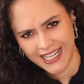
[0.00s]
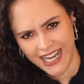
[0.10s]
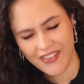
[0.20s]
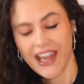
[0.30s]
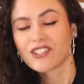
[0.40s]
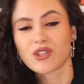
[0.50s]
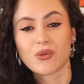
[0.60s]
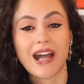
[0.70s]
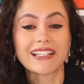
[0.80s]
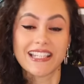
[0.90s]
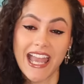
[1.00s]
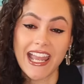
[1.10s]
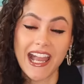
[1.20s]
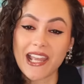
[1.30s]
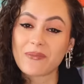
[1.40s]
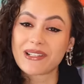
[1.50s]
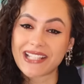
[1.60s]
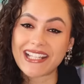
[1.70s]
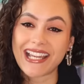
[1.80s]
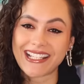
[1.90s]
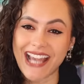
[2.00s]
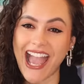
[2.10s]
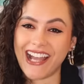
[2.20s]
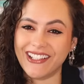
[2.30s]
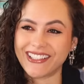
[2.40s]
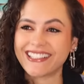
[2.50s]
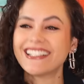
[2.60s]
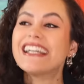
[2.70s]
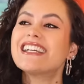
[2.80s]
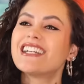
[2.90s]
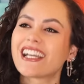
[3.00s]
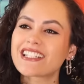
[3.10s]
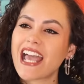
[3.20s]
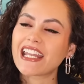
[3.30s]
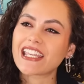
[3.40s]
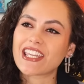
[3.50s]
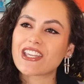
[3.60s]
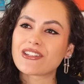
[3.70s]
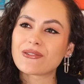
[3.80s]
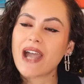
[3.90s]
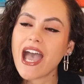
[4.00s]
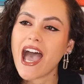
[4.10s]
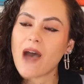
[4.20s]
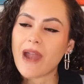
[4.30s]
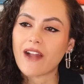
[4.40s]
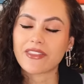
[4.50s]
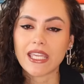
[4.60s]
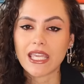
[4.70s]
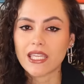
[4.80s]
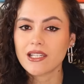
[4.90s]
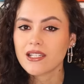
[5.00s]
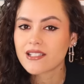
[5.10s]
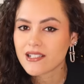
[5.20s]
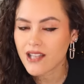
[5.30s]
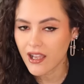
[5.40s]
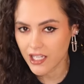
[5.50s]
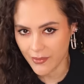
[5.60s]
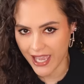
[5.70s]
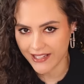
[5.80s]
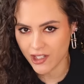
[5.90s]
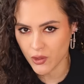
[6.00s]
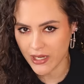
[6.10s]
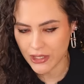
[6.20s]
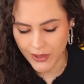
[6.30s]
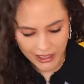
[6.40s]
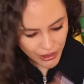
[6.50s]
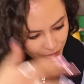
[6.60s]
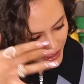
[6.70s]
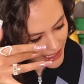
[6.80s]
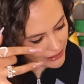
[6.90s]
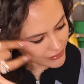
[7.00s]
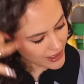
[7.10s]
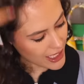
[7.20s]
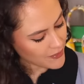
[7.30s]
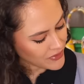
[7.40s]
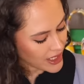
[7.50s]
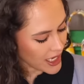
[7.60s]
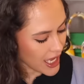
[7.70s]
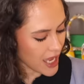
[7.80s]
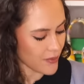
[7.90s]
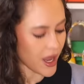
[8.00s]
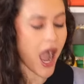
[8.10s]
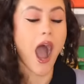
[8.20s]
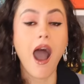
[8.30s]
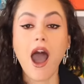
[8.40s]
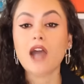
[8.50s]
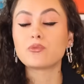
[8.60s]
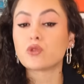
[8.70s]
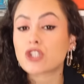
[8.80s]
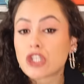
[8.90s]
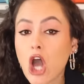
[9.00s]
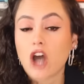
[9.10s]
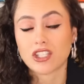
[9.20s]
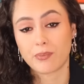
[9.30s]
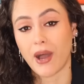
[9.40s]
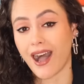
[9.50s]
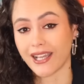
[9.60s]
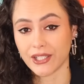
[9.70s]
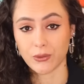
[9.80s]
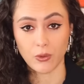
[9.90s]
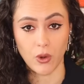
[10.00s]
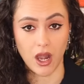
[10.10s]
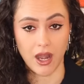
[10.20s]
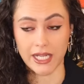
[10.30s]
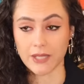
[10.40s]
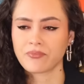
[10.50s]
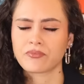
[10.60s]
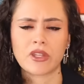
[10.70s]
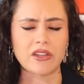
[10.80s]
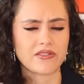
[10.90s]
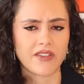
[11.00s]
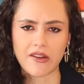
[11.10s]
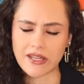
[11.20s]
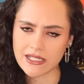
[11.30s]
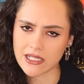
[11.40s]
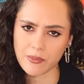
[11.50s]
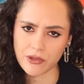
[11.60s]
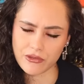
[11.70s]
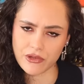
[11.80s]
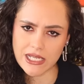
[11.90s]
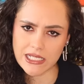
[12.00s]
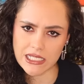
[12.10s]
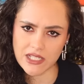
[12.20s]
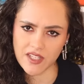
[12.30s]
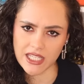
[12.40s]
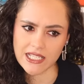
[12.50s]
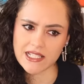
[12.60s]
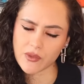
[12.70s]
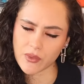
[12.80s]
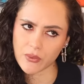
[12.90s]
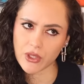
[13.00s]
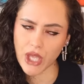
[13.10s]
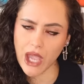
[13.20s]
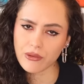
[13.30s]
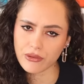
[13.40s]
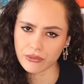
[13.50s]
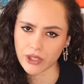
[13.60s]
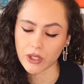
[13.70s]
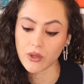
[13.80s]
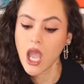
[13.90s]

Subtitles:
And that is why today I am sitting down and telling you about the designer bags in 2023 that I would not buy and why. There's various number of reasons for these that we will go through.